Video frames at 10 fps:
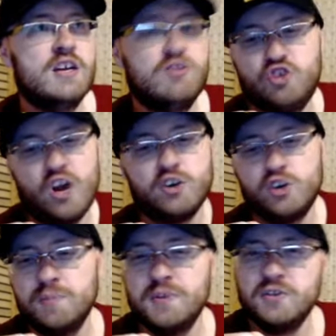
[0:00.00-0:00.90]
John
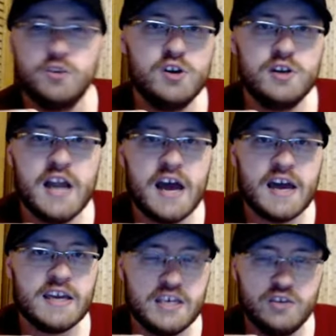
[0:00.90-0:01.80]
Goodman is the good guy,
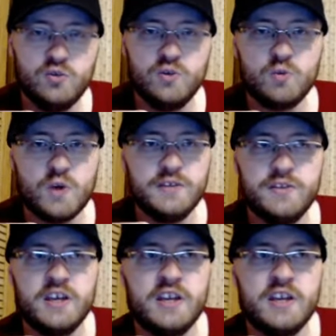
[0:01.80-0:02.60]
he's doing the right thing,